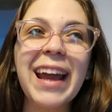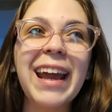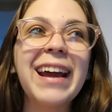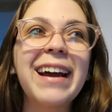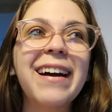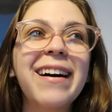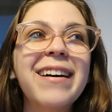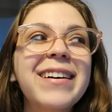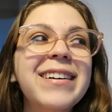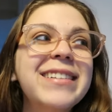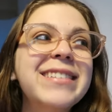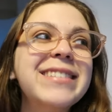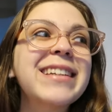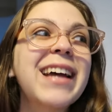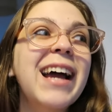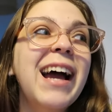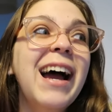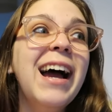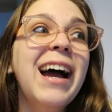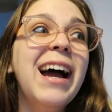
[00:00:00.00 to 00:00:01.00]
and
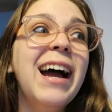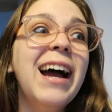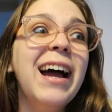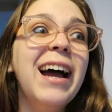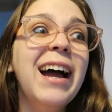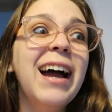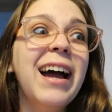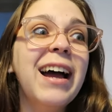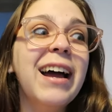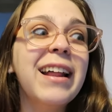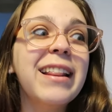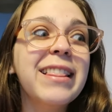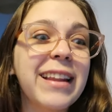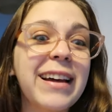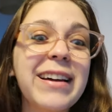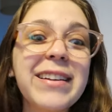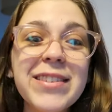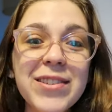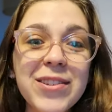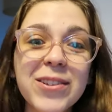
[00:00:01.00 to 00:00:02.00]

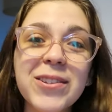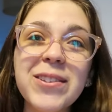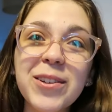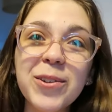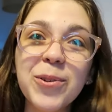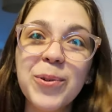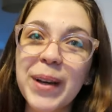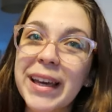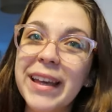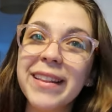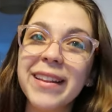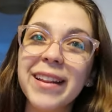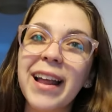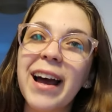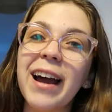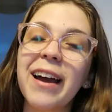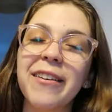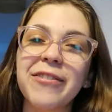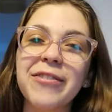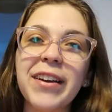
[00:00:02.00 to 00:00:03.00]
let's do a little week in the
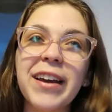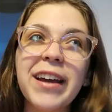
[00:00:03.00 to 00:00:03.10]
life.